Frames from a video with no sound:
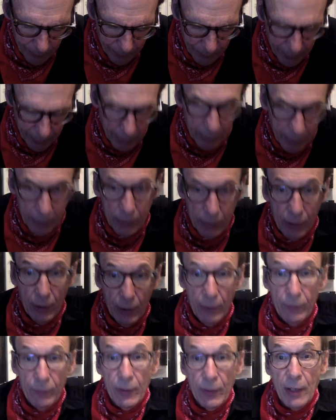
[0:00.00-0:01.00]
the
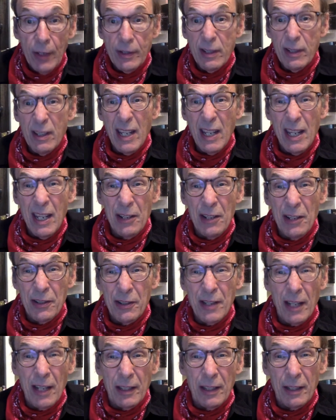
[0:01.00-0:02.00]
curve doesn't
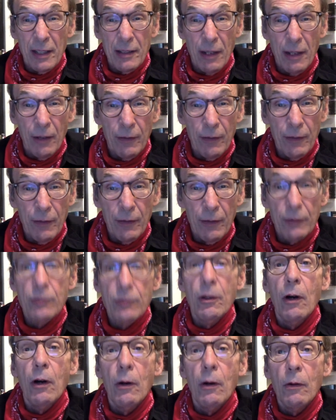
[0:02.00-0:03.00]
intersect itself.
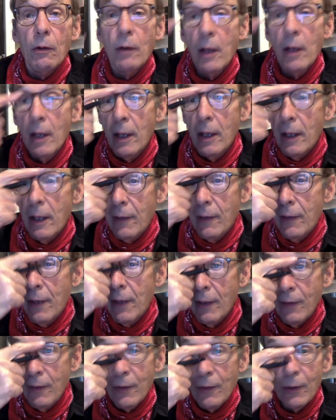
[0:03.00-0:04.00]
So if
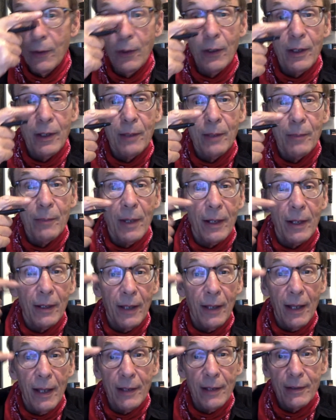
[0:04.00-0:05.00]
you look at my
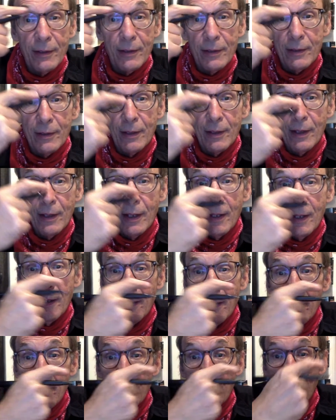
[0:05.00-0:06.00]
glasses,
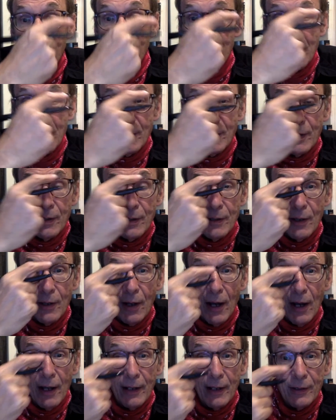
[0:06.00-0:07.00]
this is
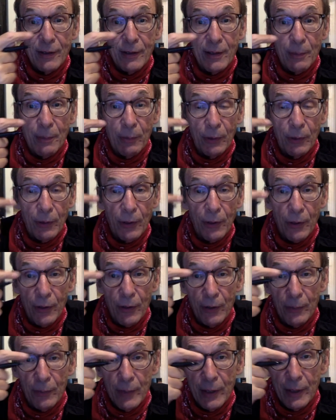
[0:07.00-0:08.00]
not a simple
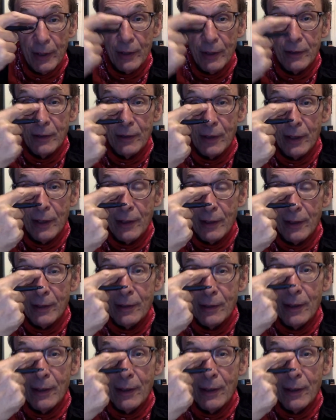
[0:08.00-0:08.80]
curve because you get this